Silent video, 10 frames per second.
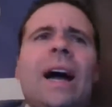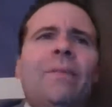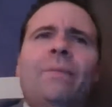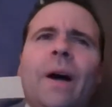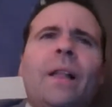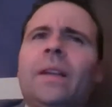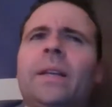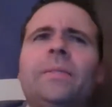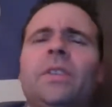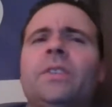I
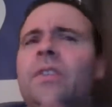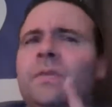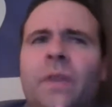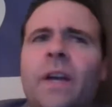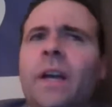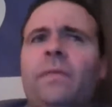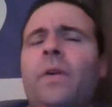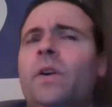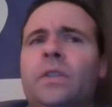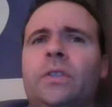followed him since his very
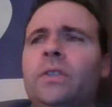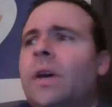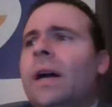first